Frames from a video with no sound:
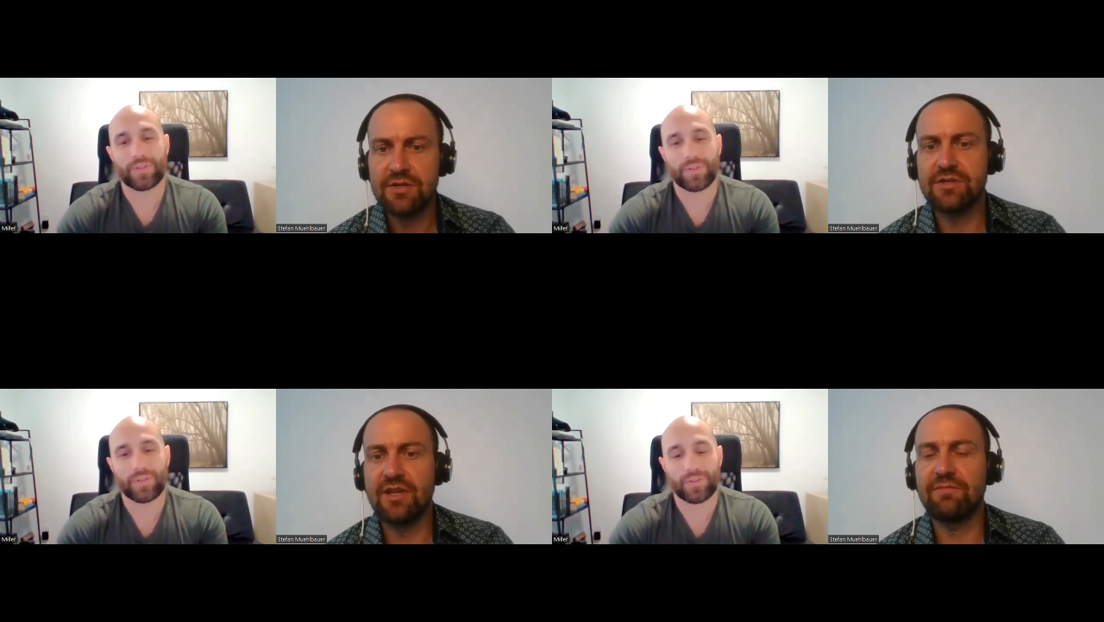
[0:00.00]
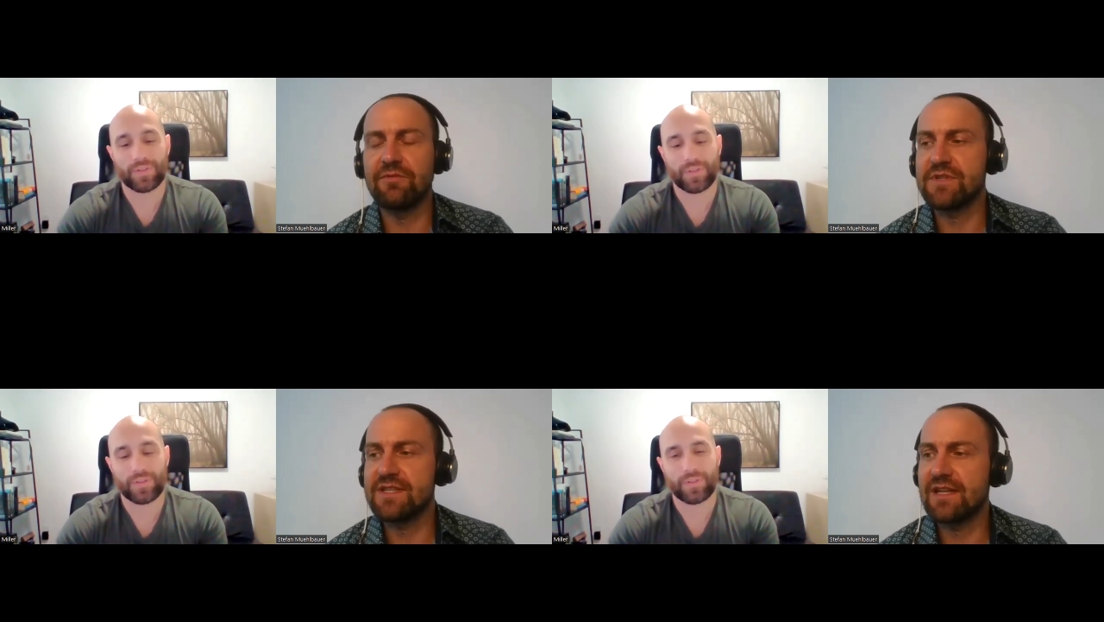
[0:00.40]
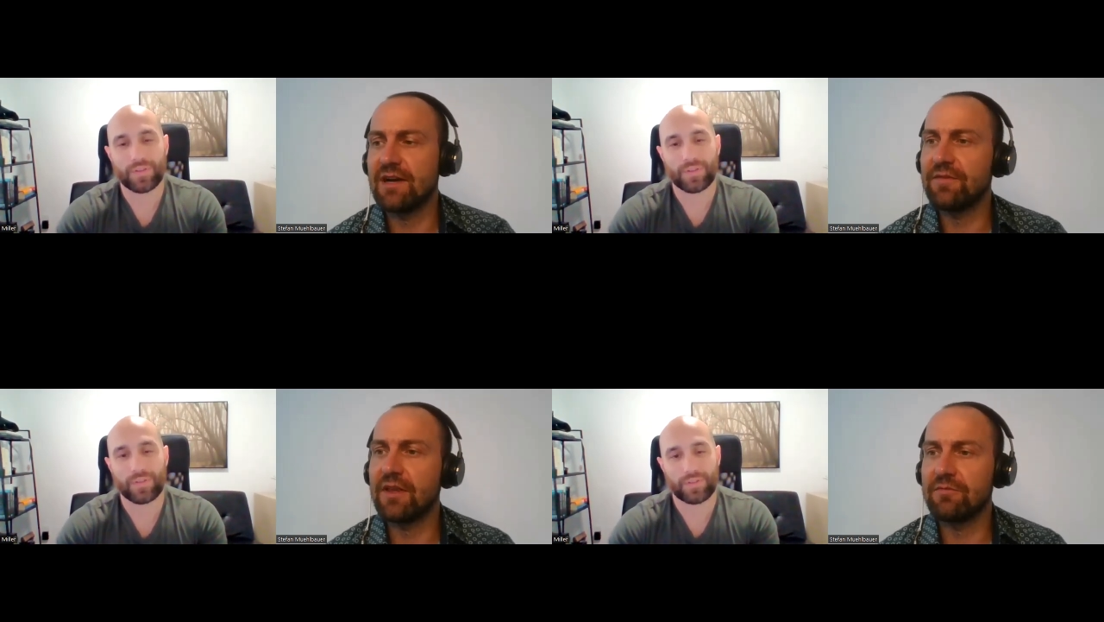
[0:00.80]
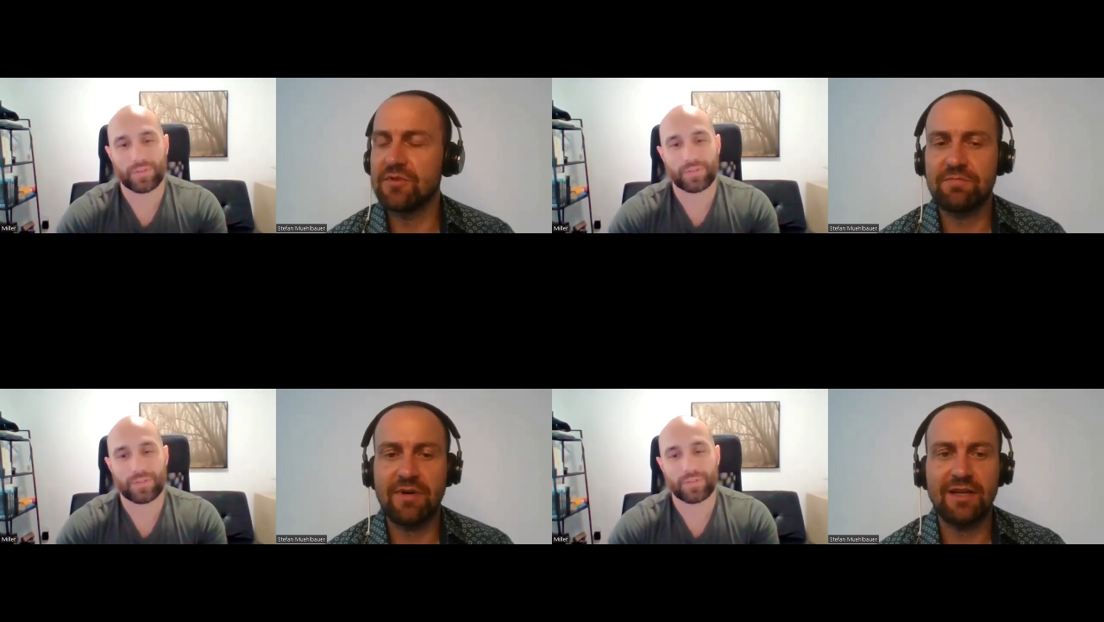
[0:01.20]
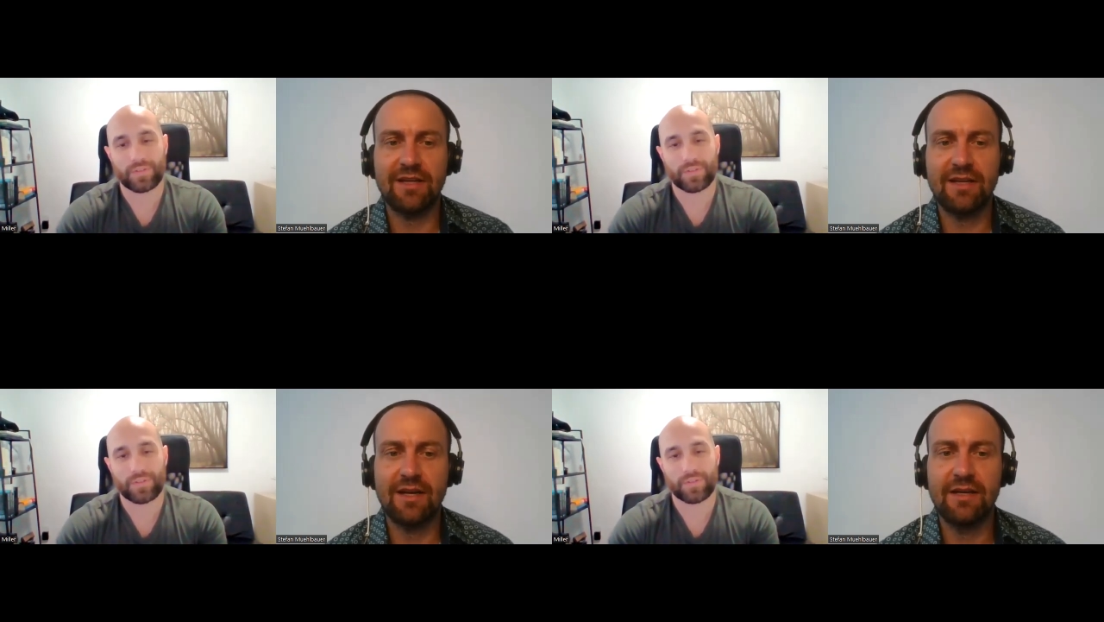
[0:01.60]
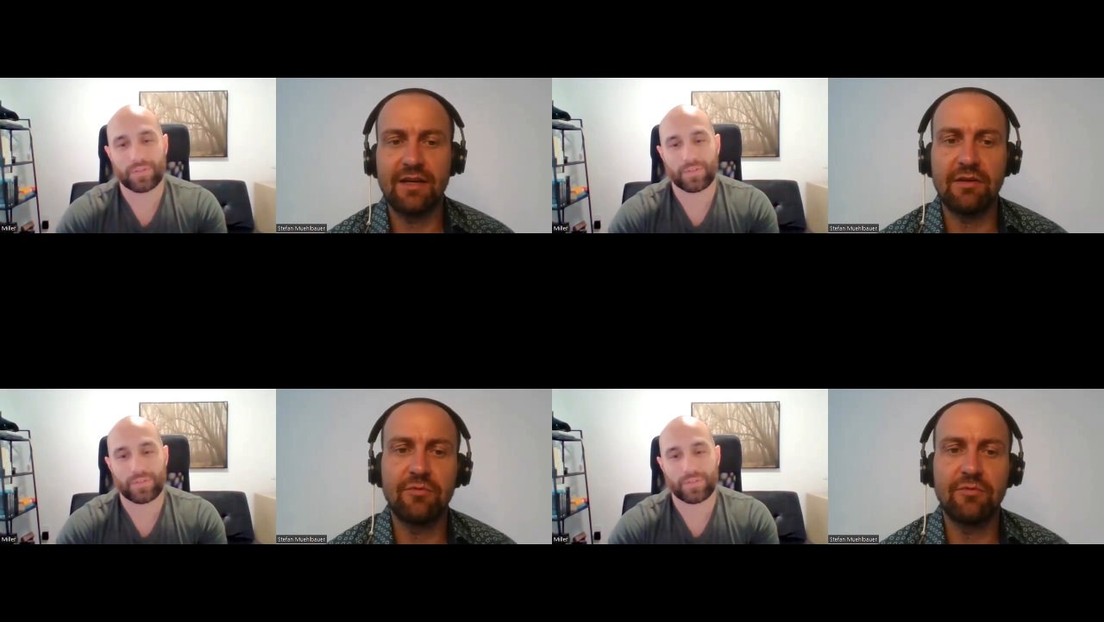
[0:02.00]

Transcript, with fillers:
Speaker 1: So it was stuff that was practically